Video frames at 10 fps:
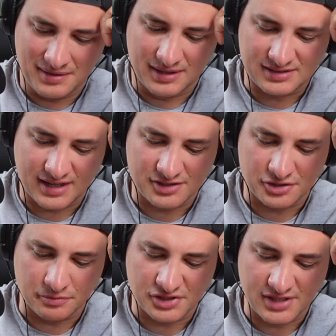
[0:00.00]
Let's get to
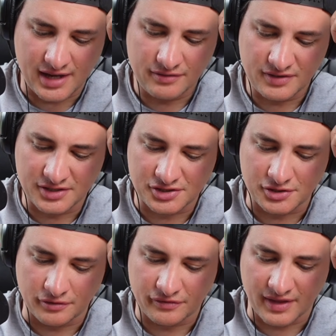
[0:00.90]
some safety
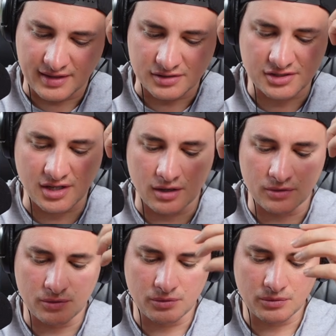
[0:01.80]
stuff then.
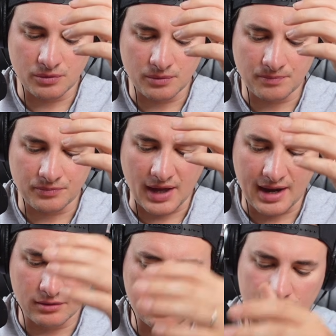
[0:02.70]
So
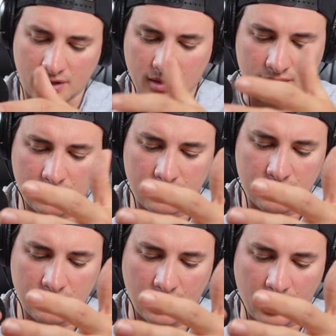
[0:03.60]

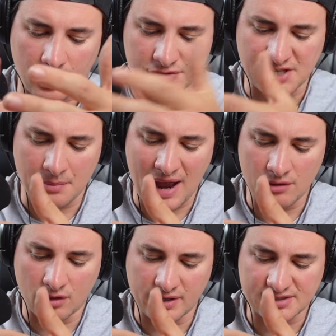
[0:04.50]
I'll skip how
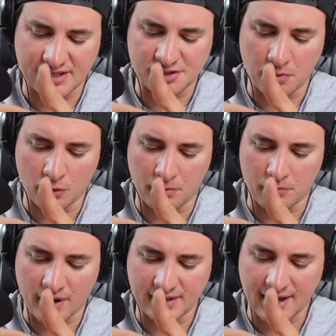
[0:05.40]
long it takes to put up
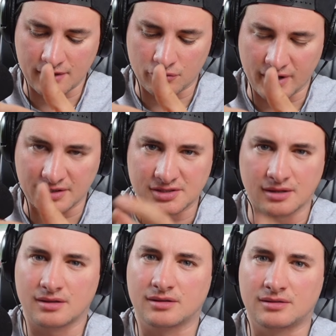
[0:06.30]
and break down a ring.
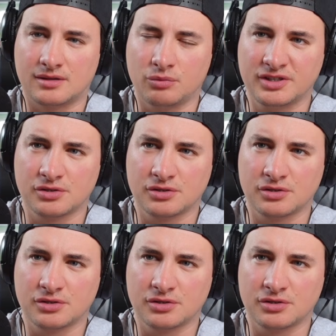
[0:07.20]
Did we talk